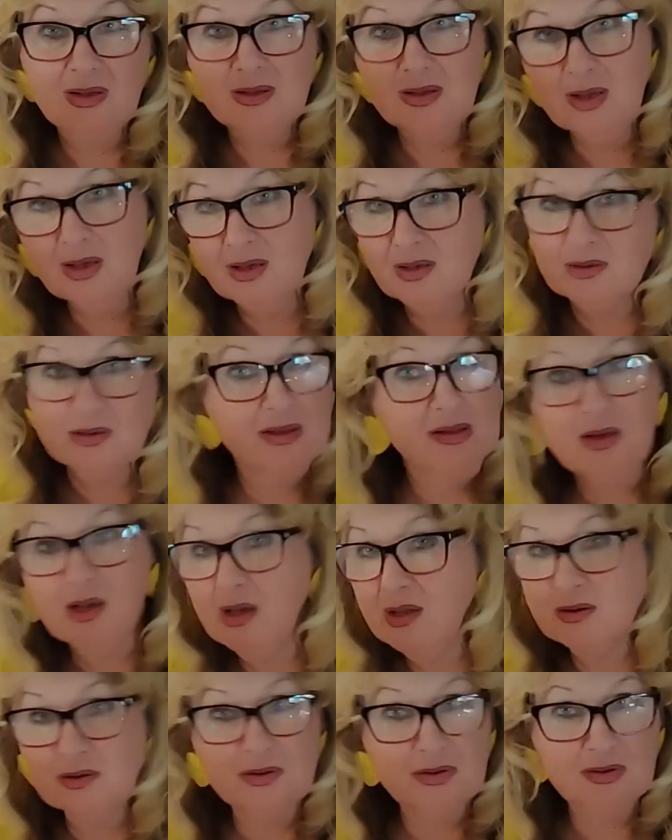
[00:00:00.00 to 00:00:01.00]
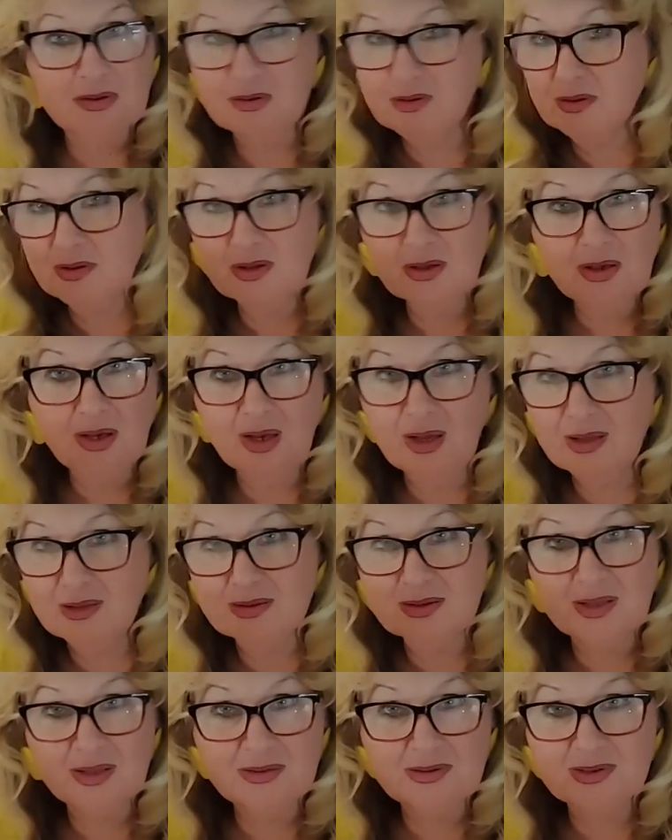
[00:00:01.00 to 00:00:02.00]
Yeah, he
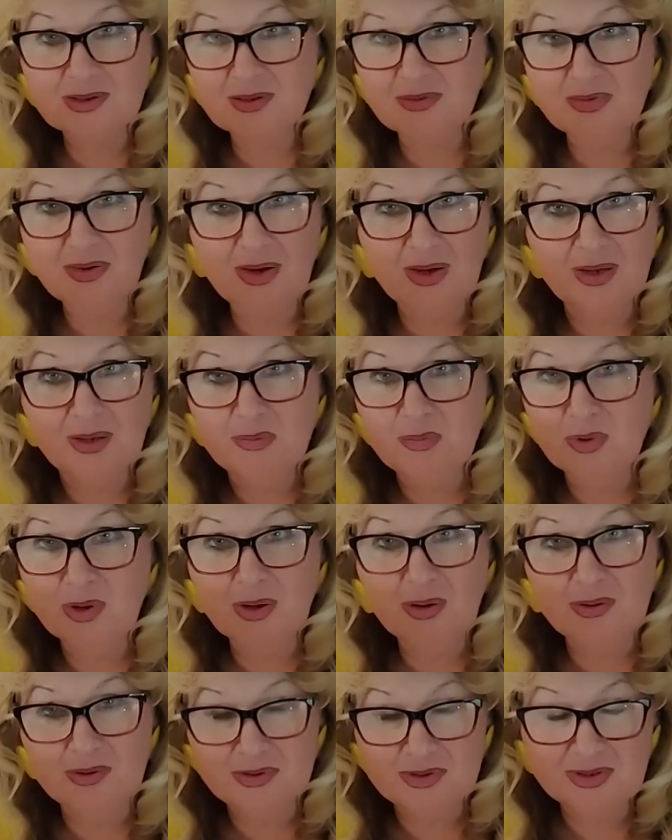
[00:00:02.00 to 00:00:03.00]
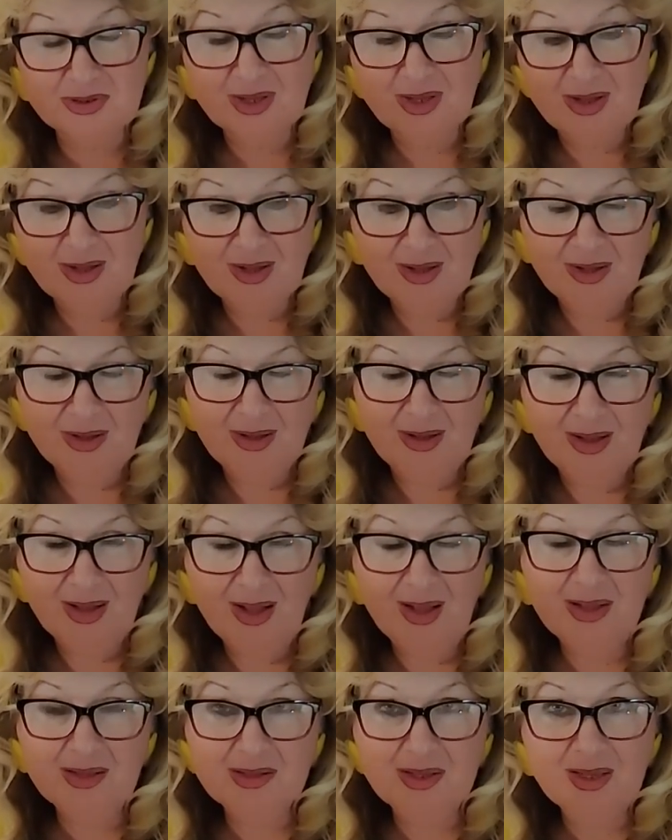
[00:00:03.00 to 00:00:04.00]
can't testify because,
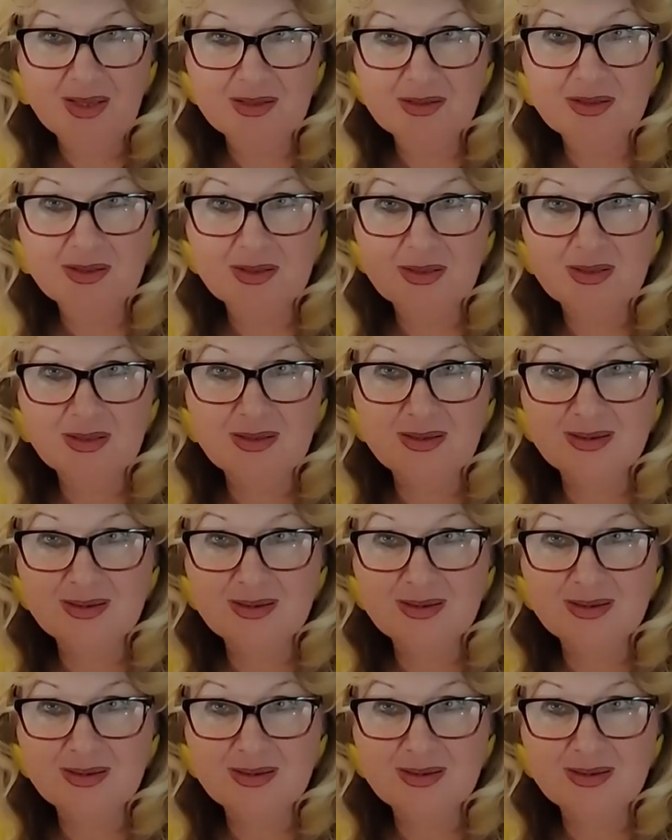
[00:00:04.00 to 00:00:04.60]
and then,